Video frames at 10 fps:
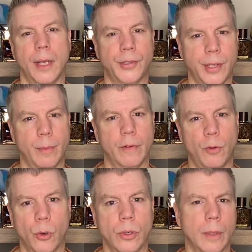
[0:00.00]
of Dossier
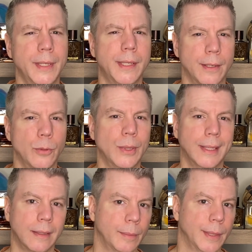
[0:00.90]
before, let me tell you a
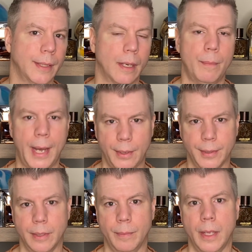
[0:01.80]
little bit
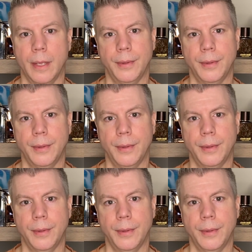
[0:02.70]
about them.